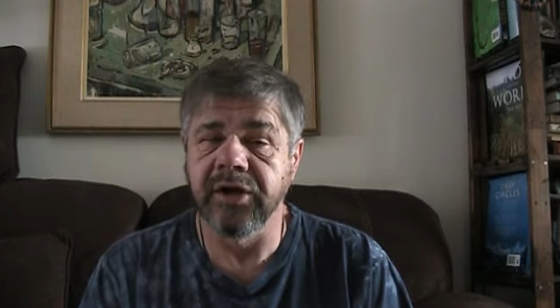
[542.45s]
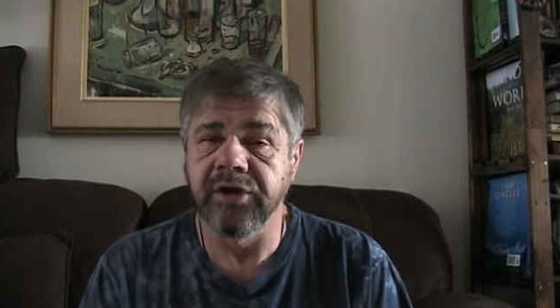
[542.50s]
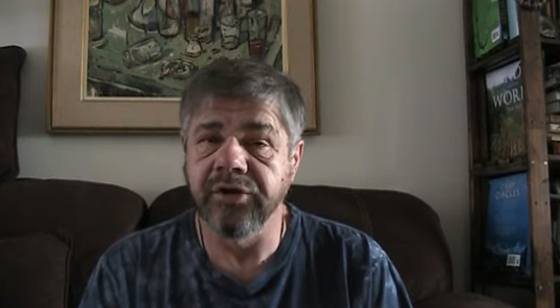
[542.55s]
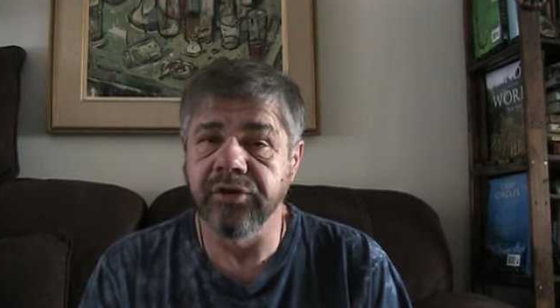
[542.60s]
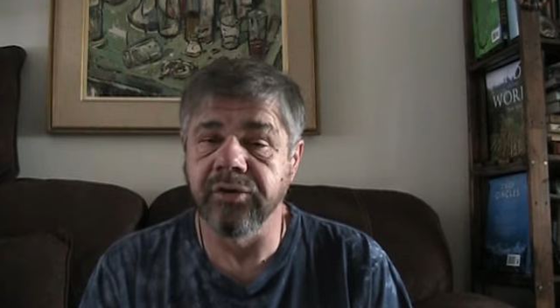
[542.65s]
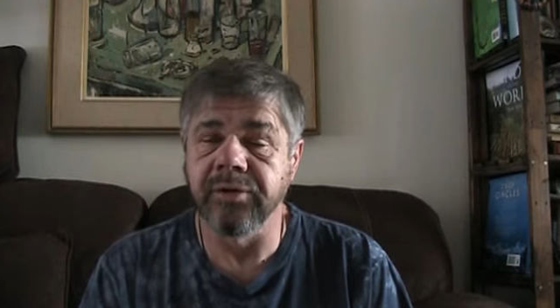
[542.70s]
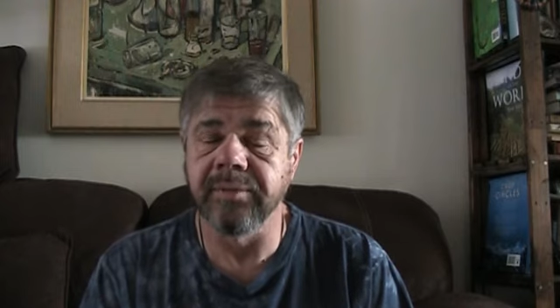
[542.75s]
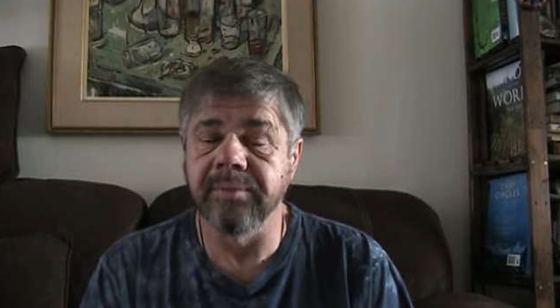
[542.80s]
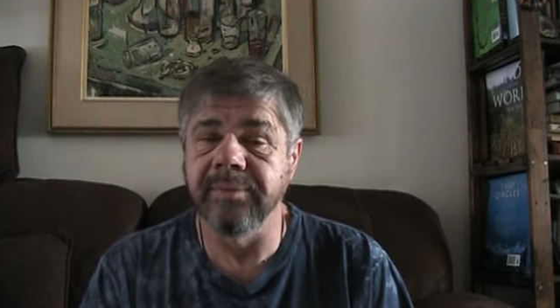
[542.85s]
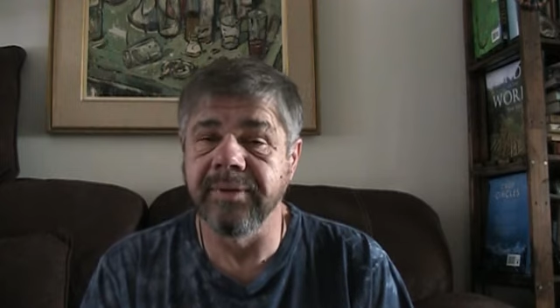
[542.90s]

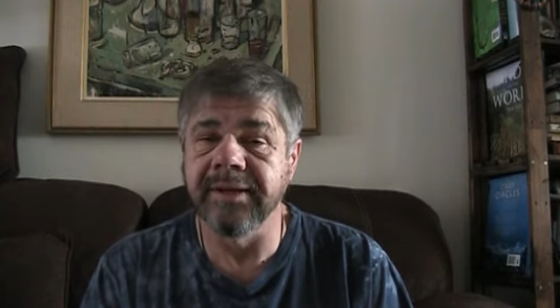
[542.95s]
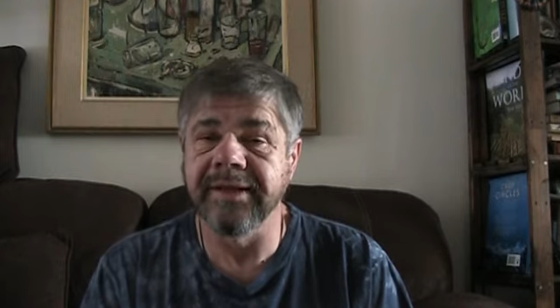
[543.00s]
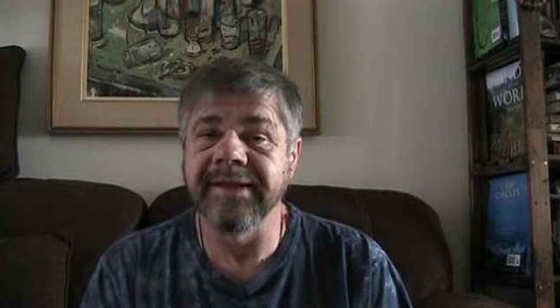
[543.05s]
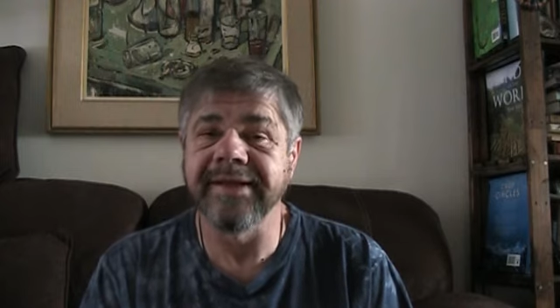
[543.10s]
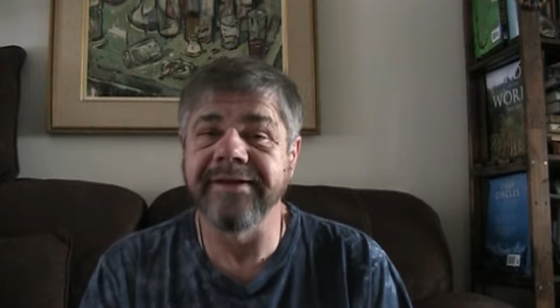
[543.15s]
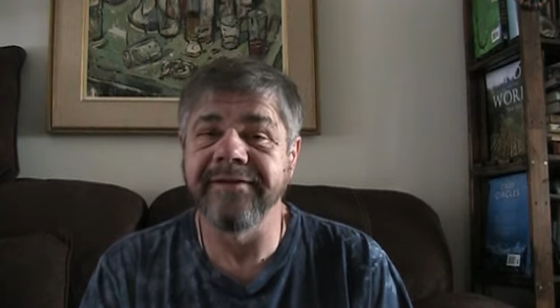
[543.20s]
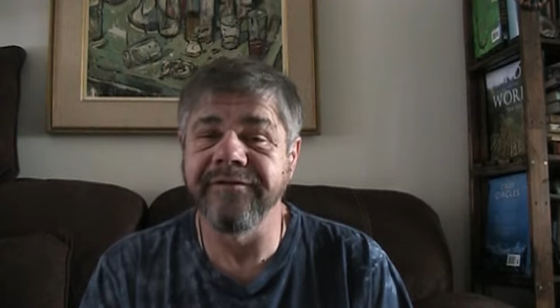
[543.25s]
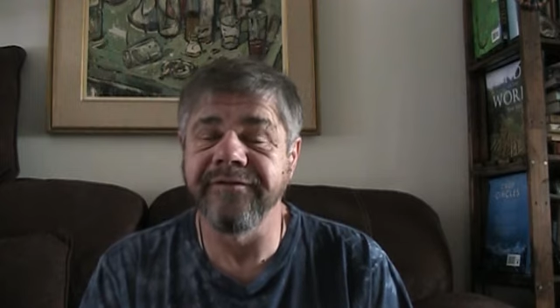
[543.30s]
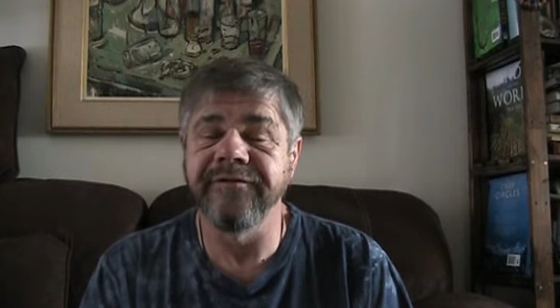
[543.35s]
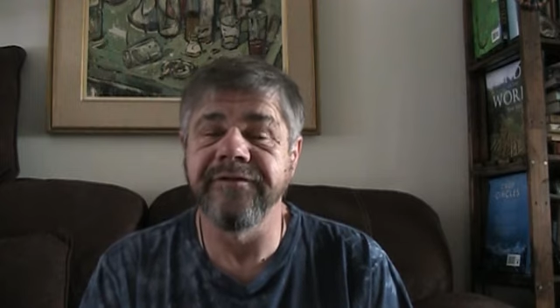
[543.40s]
Your
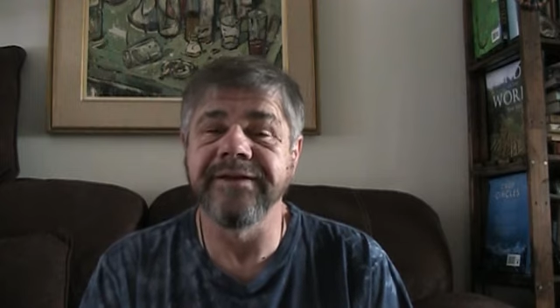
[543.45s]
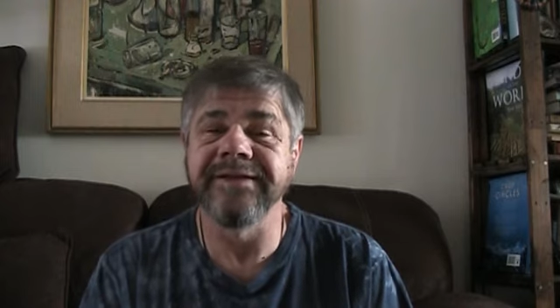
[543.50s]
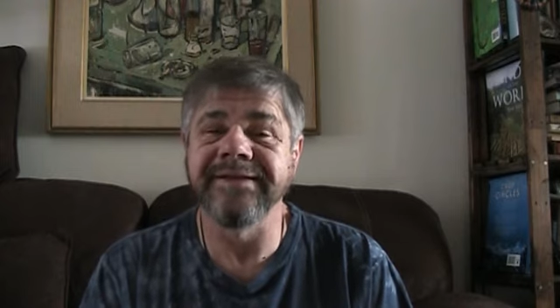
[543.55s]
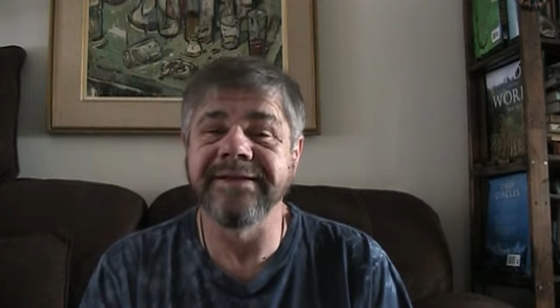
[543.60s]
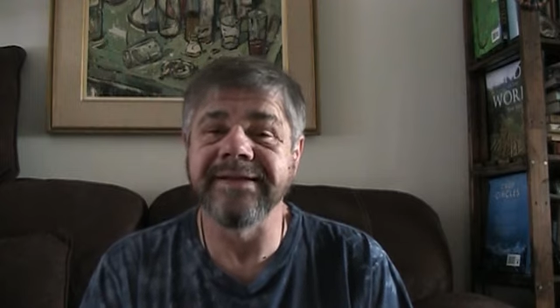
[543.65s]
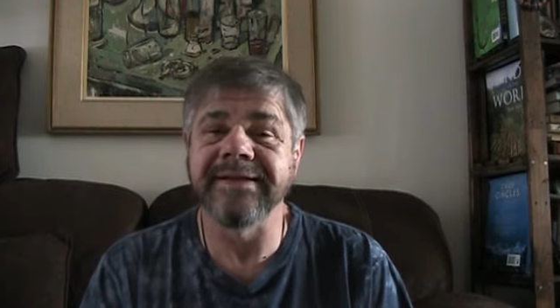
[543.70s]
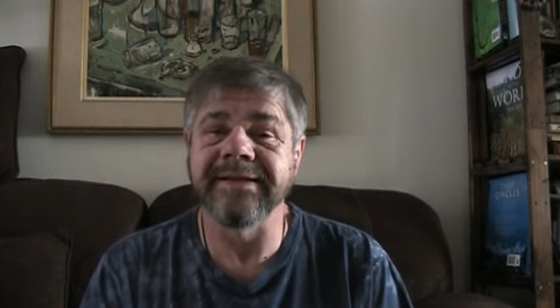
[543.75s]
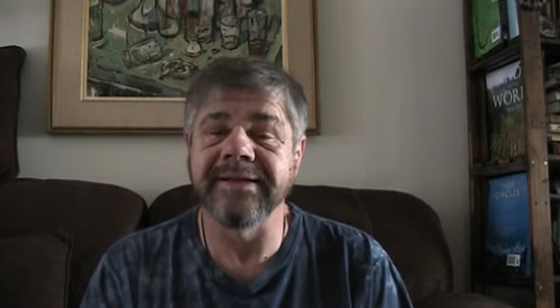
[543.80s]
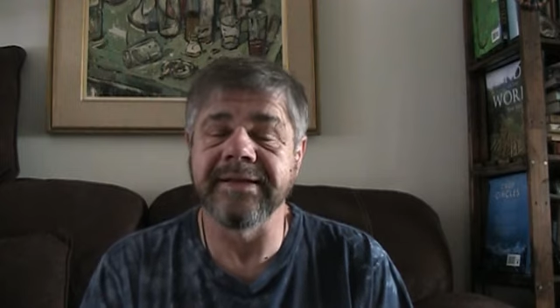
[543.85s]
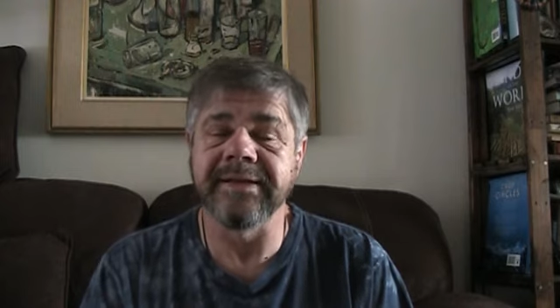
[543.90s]
blood
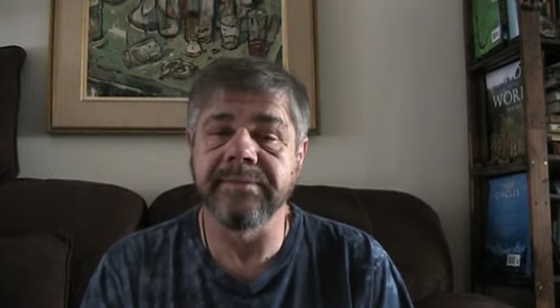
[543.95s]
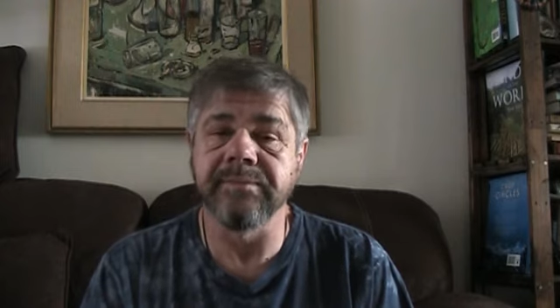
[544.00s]
physically